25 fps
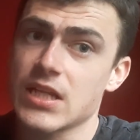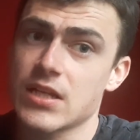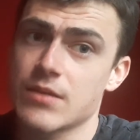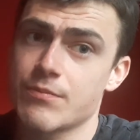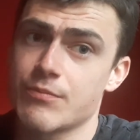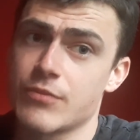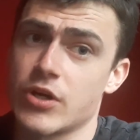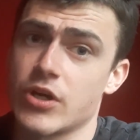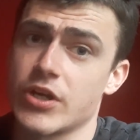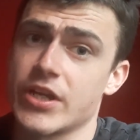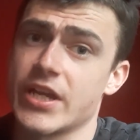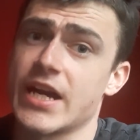
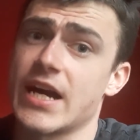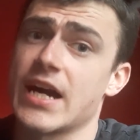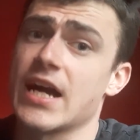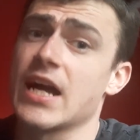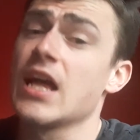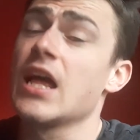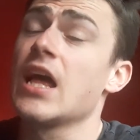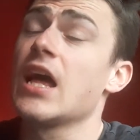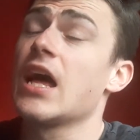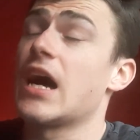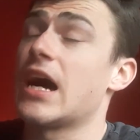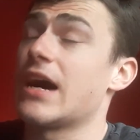But yeah,
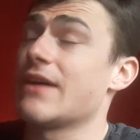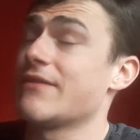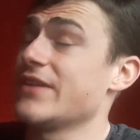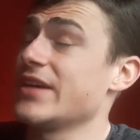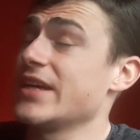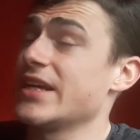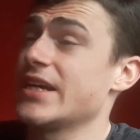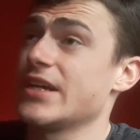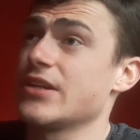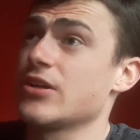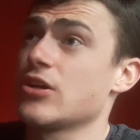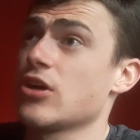I
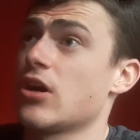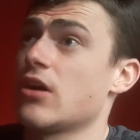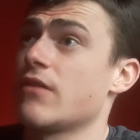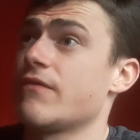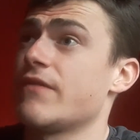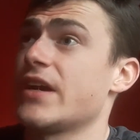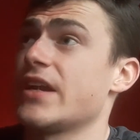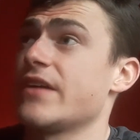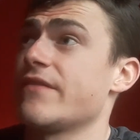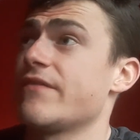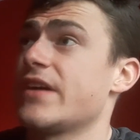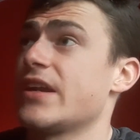think he'd go
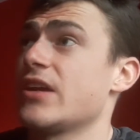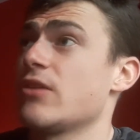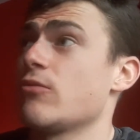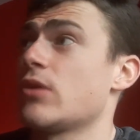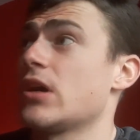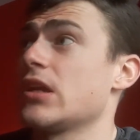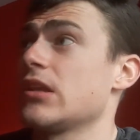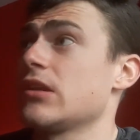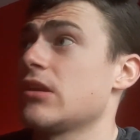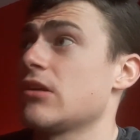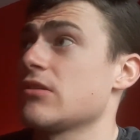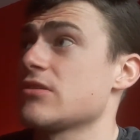very, very
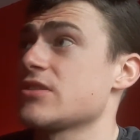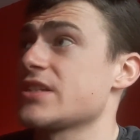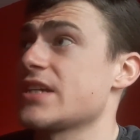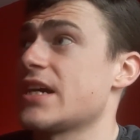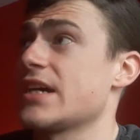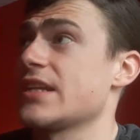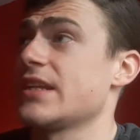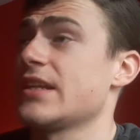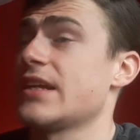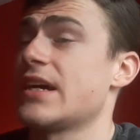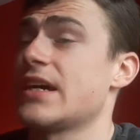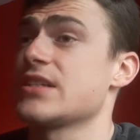well
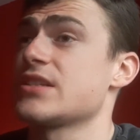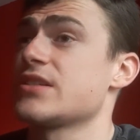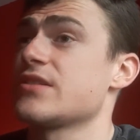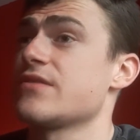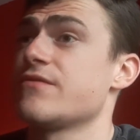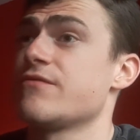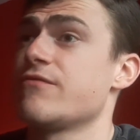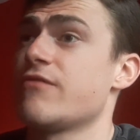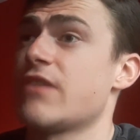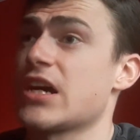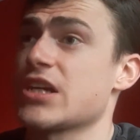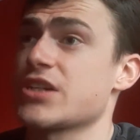alongside the likes
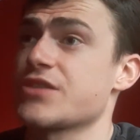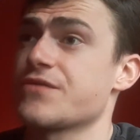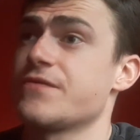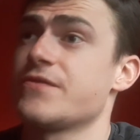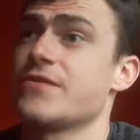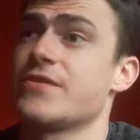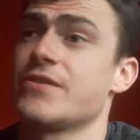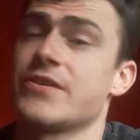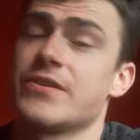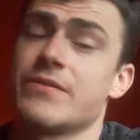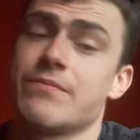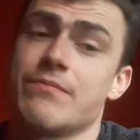of
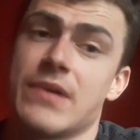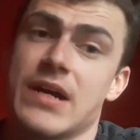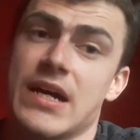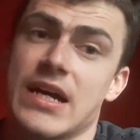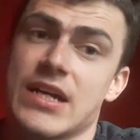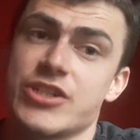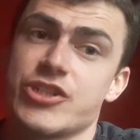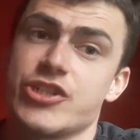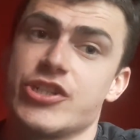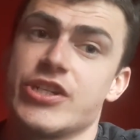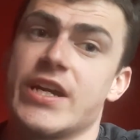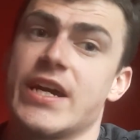Rashford,
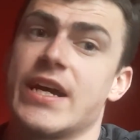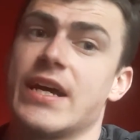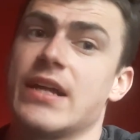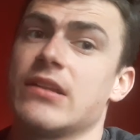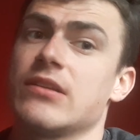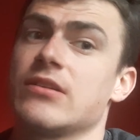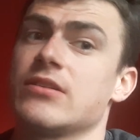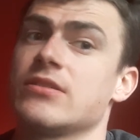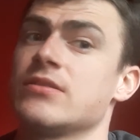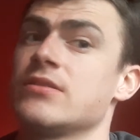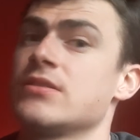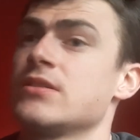
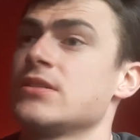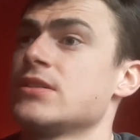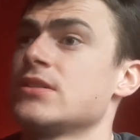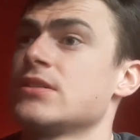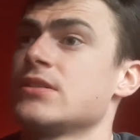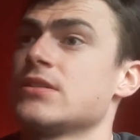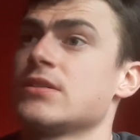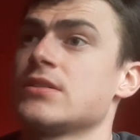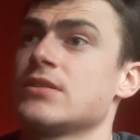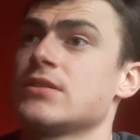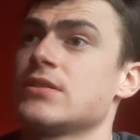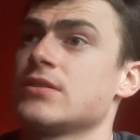Martial and,
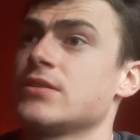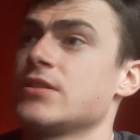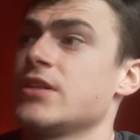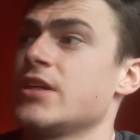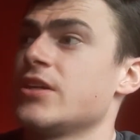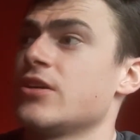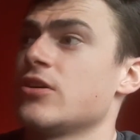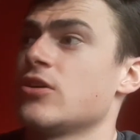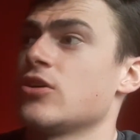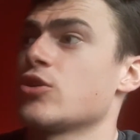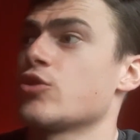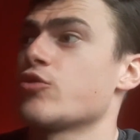you
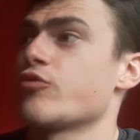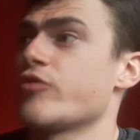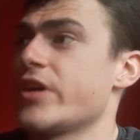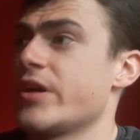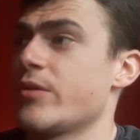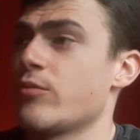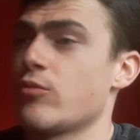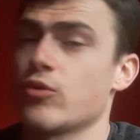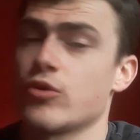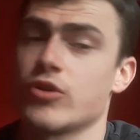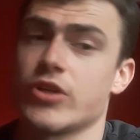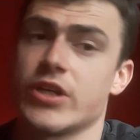know,
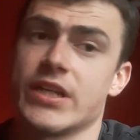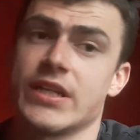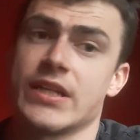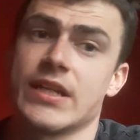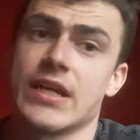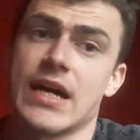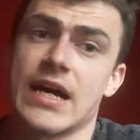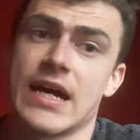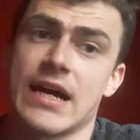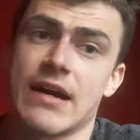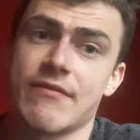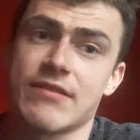Greenwood in
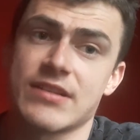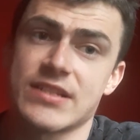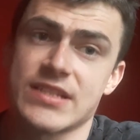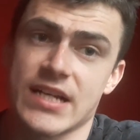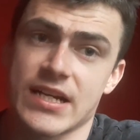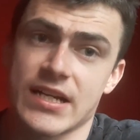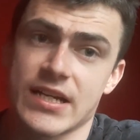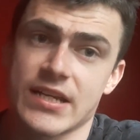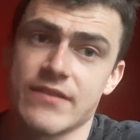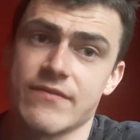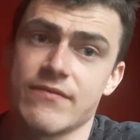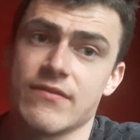our
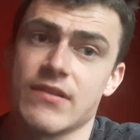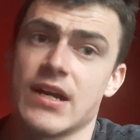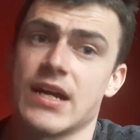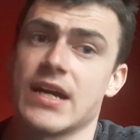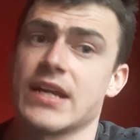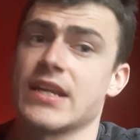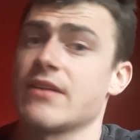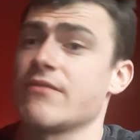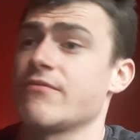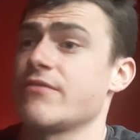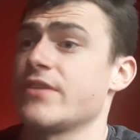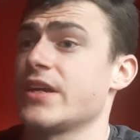attacking
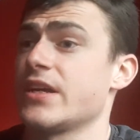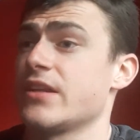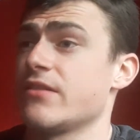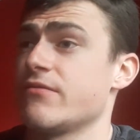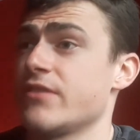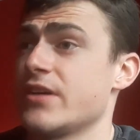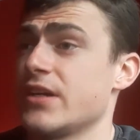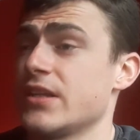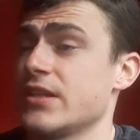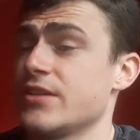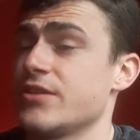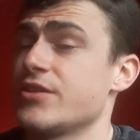line. I really,
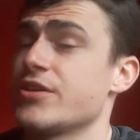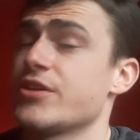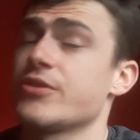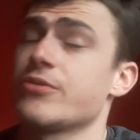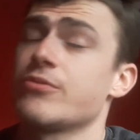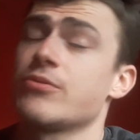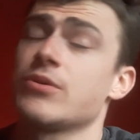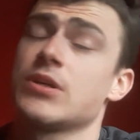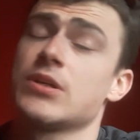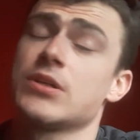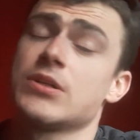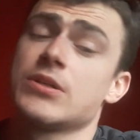really
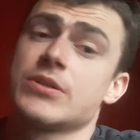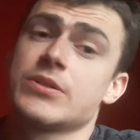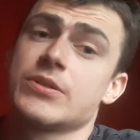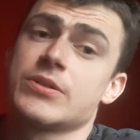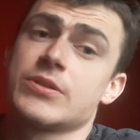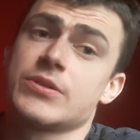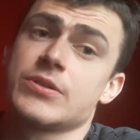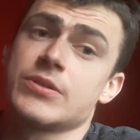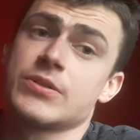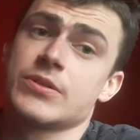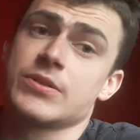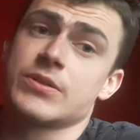do.
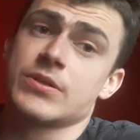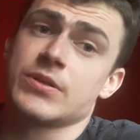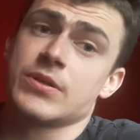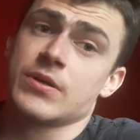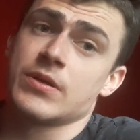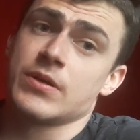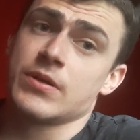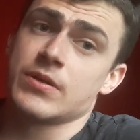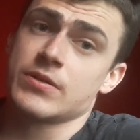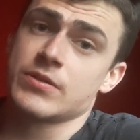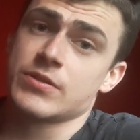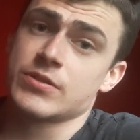
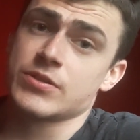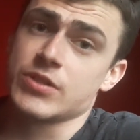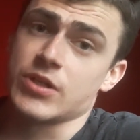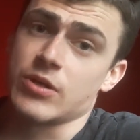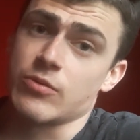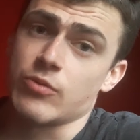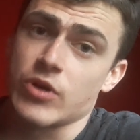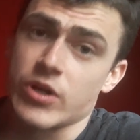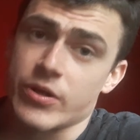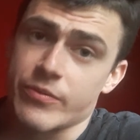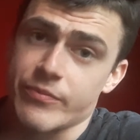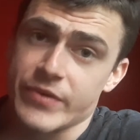
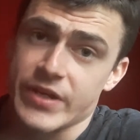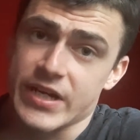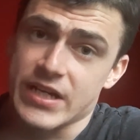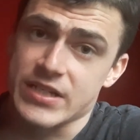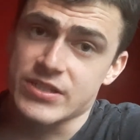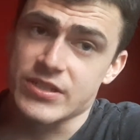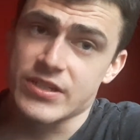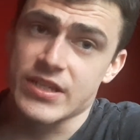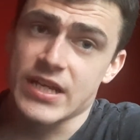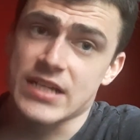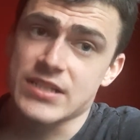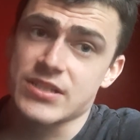So yeah,
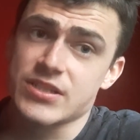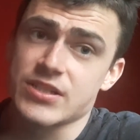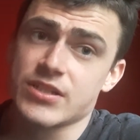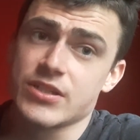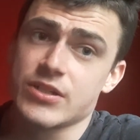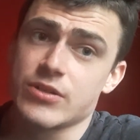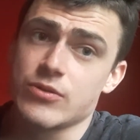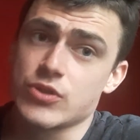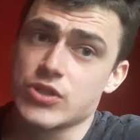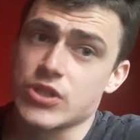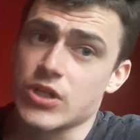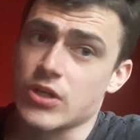so that's the
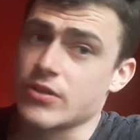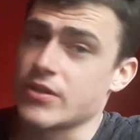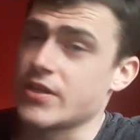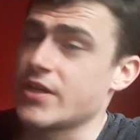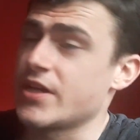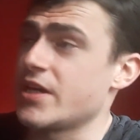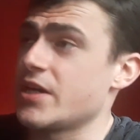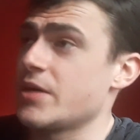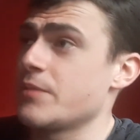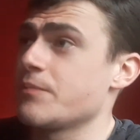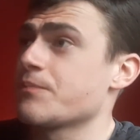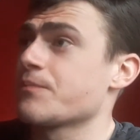news on
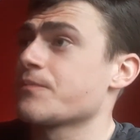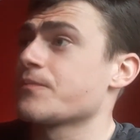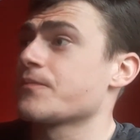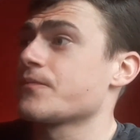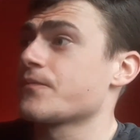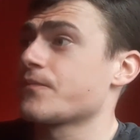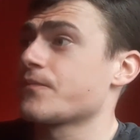him.